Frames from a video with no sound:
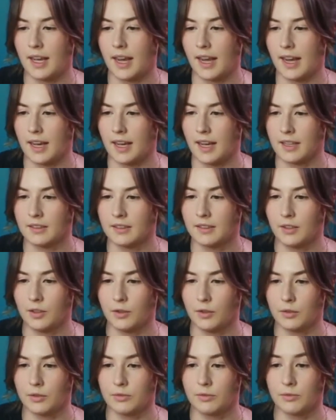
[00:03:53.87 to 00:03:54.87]
And
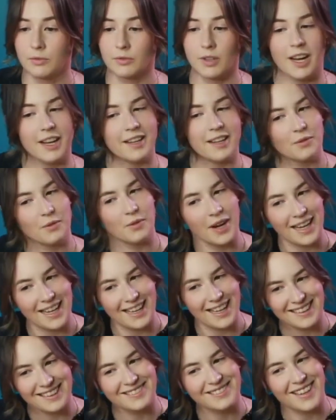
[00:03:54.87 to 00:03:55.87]
you
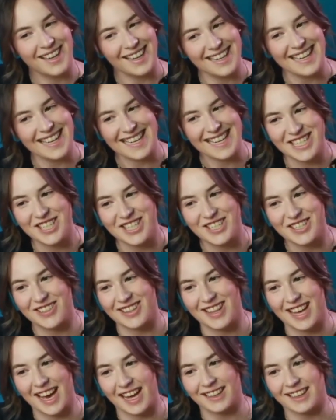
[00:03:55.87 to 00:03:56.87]
run
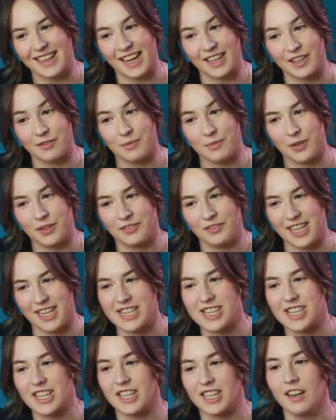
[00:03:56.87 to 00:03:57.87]
into that lack of
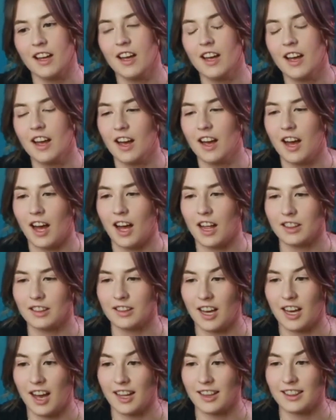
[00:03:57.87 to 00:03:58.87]
motivation a
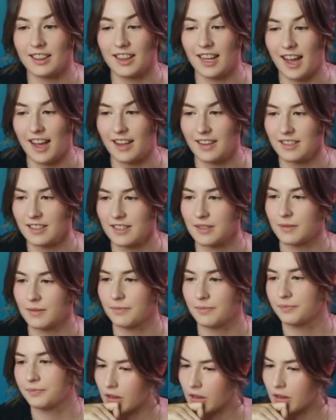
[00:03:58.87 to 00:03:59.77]
lot less.